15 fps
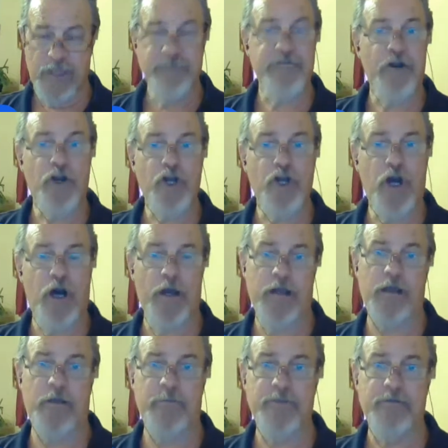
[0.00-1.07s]
they're caught
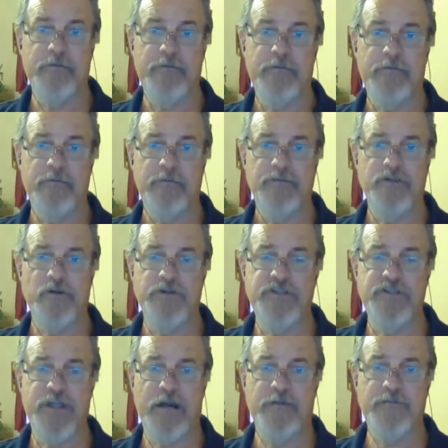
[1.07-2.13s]
up, so
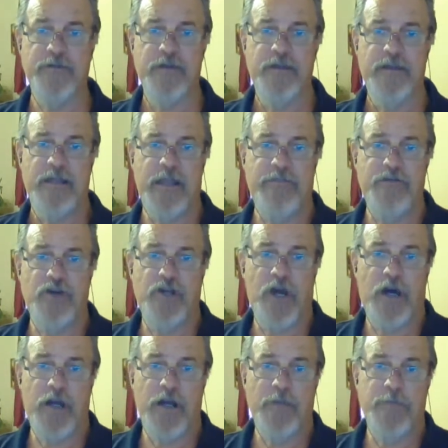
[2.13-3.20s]
instead of, hey, if you're
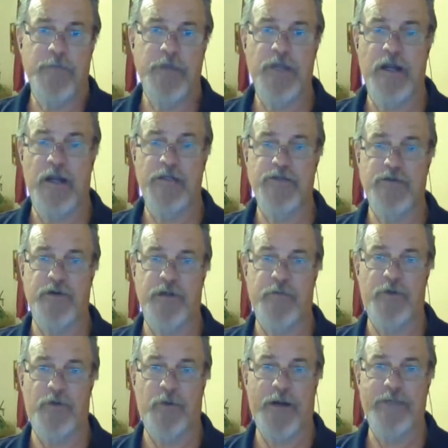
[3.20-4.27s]
caught up, you get ice cream,
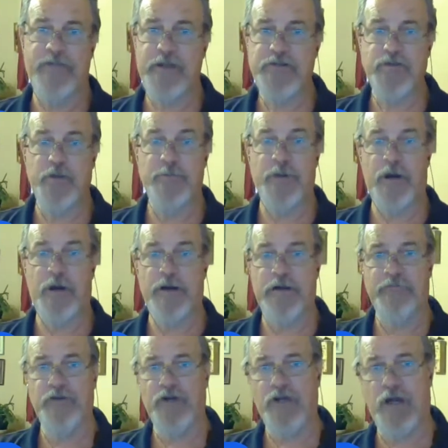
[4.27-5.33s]
or we're having an ice cream party.
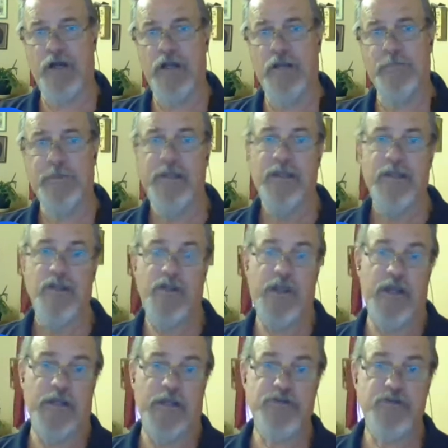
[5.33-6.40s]
If you're caught up, you
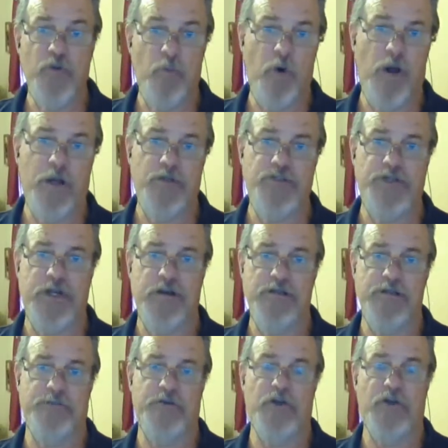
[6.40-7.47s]
get extra Awana
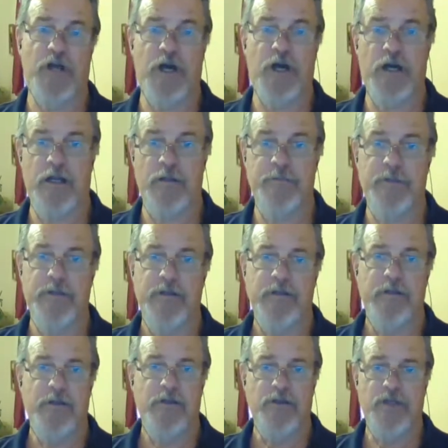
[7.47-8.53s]
shares. If you're caught up,
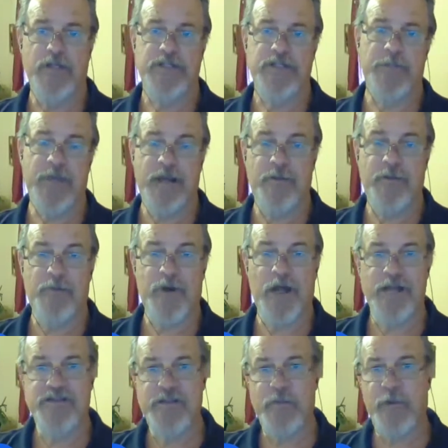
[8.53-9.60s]
you get some kind of
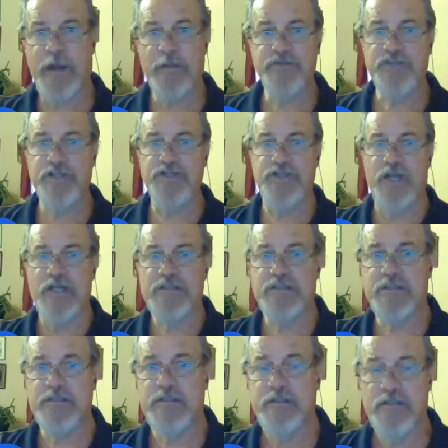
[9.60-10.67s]
prize. And then what I would
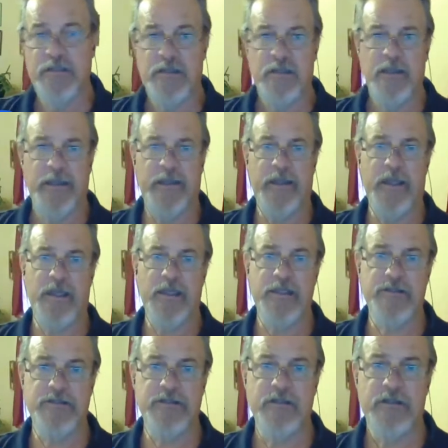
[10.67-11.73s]
suggest
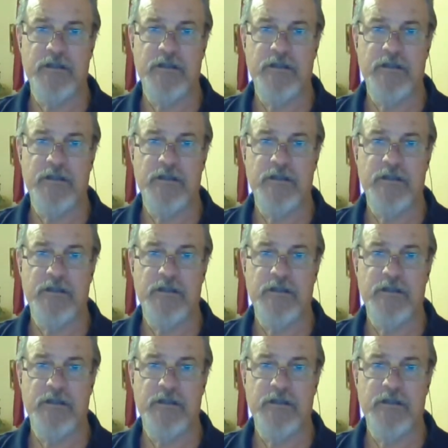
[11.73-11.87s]
is